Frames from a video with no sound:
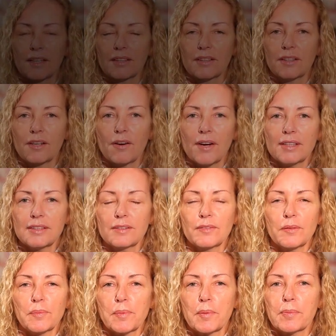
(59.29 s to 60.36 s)
The cost
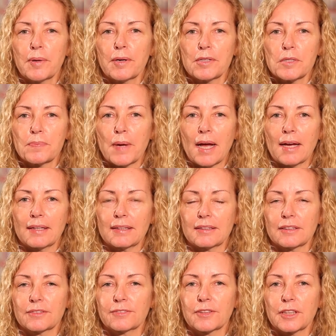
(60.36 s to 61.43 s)
of the proposed bond
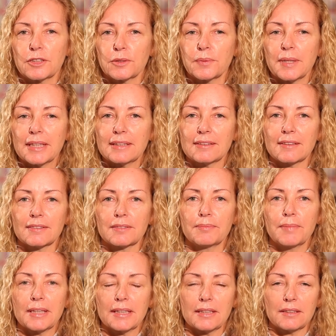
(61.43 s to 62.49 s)
is for a $26
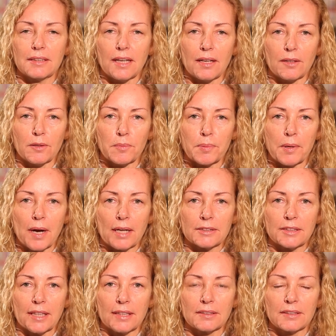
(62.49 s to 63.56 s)
million
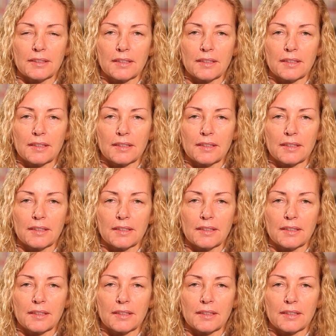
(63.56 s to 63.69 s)
project,